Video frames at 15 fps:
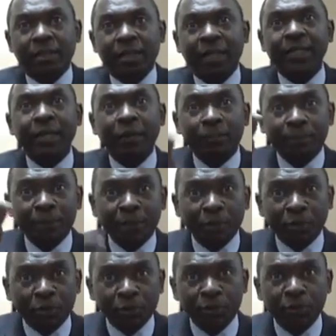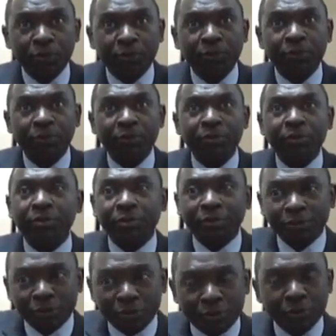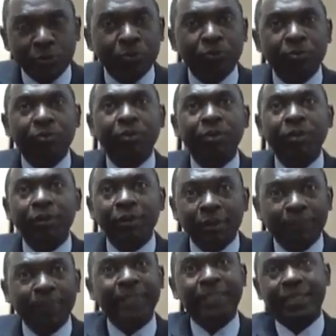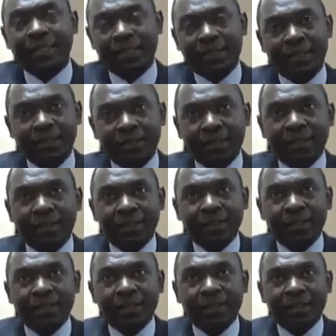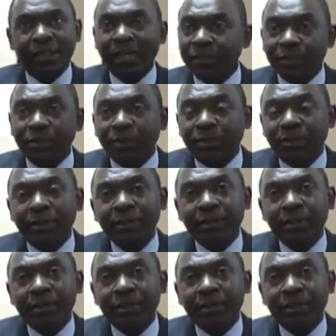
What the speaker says: And I'll be loyal to the president. That's all.